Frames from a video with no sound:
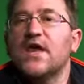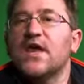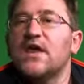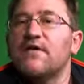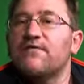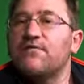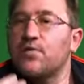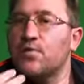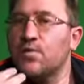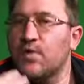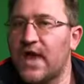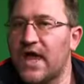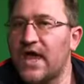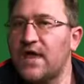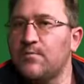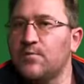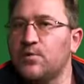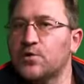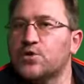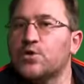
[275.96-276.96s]
If you're
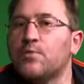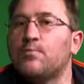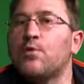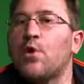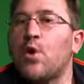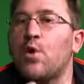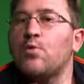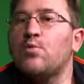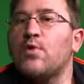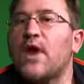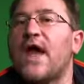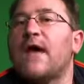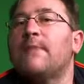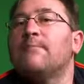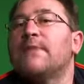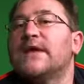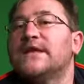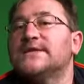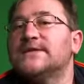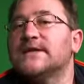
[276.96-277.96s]
able to
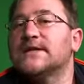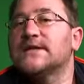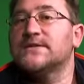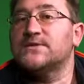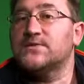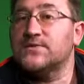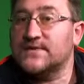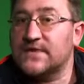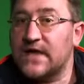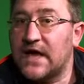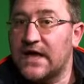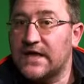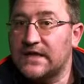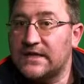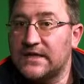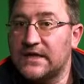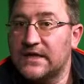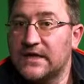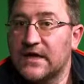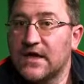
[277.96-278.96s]
program basically
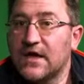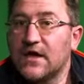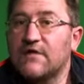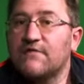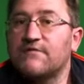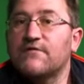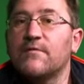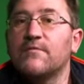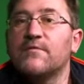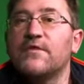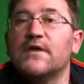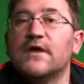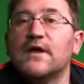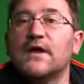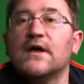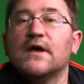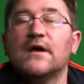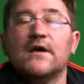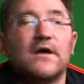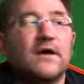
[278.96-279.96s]
society from
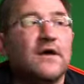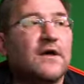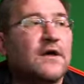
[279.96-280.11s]
the